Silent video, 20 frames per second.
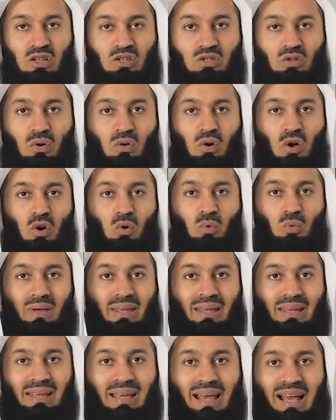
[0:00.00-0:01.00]
So
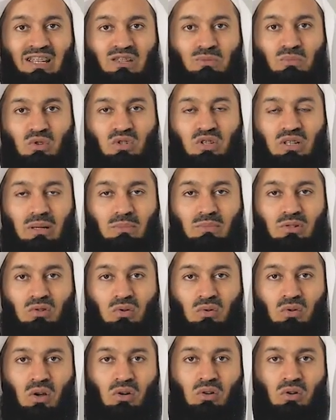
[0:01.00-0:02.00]
we as Muslims
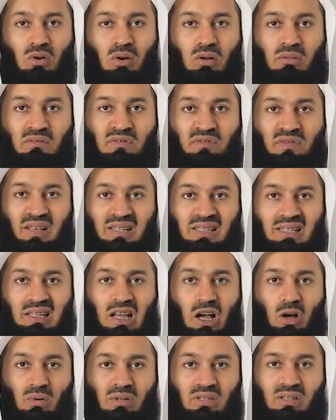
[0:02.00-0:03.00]
do not confess
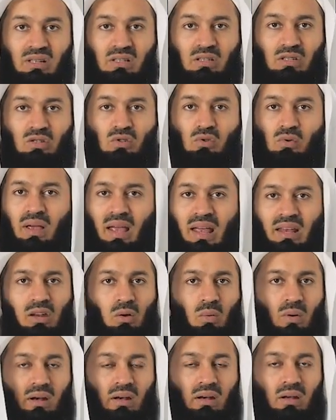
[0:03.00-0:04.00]
our sins to
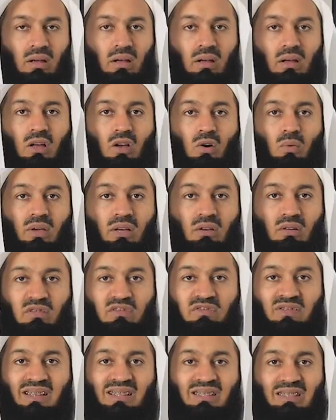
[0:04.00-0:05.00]
anyone. We
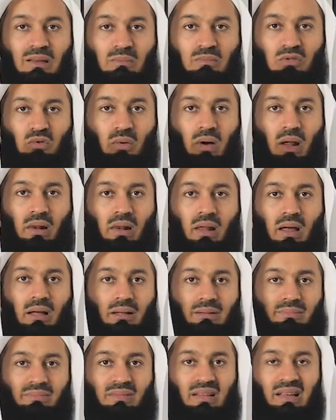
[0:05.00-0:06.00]
confess them to
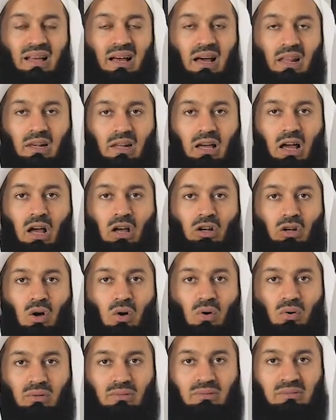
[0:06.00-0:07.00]
Allah. Allah
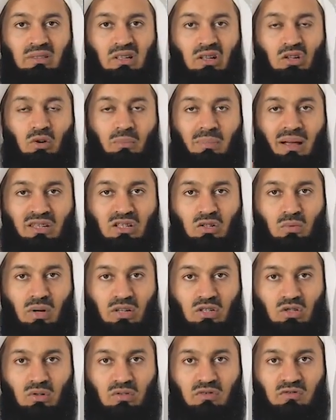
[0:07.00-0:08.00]
alone. No matter
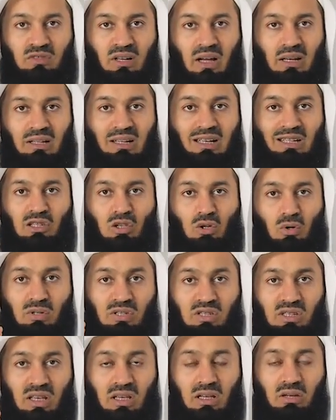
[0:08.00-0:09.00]
what you've done, it's your
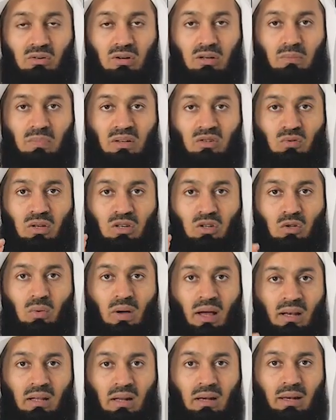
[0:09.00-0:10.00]
secret between
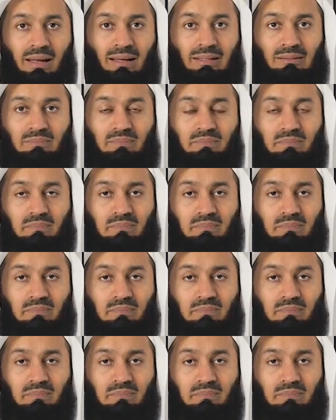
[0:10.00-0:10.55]
you and Allah.